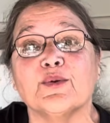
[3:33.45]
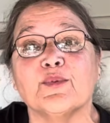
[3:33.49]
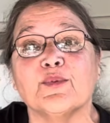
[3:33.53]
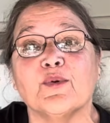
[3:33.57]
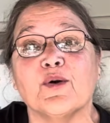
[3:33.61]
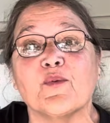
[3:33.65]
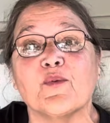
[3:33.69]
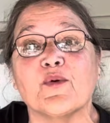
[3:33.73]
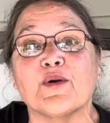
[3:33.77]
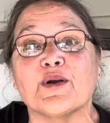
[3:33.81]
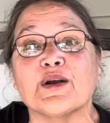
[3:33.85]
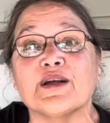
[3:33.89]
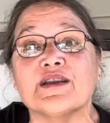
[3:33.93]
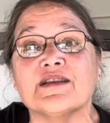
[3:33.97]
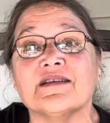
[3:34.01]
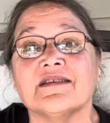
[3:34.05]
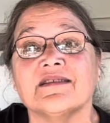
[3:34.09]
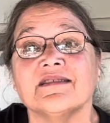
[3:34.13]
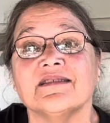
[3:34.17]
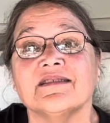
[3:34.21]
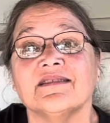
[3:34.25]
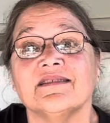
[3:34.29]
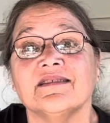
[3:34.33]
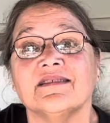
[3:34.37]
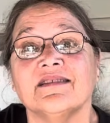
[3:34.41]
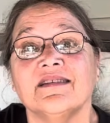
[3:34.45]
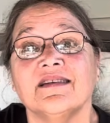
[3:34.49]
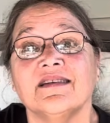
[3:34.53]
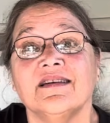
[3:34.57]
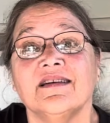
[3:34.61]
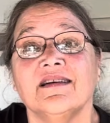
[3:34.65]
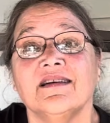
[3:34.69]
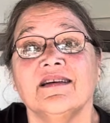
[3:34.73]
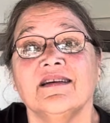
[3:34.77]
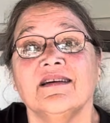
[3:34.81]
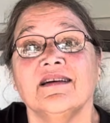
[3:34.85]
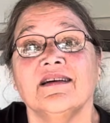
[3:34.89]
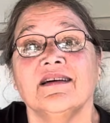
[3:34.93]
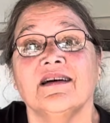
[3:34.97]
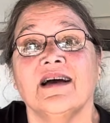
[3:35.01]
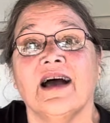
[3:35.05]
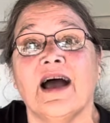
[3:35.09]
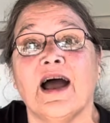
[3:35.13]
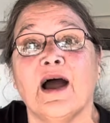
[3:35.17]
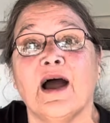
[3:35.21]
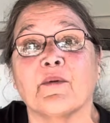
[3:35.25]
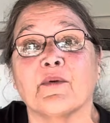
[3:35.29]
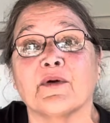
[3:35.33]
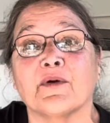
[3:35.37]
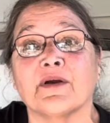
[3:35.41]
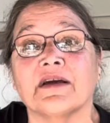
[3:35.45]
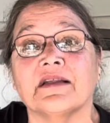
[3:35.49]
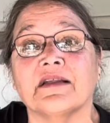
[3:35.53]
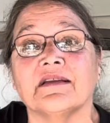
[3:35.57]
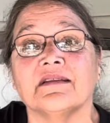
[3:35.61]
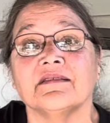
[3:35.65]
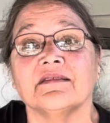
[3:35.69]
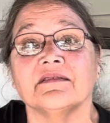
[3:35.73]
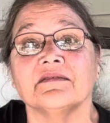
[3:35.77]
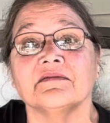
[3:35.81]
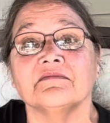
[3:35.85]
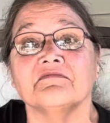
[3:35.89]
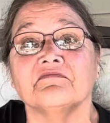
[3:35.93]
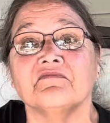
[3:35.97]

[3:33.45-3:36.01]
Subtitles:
how we're going to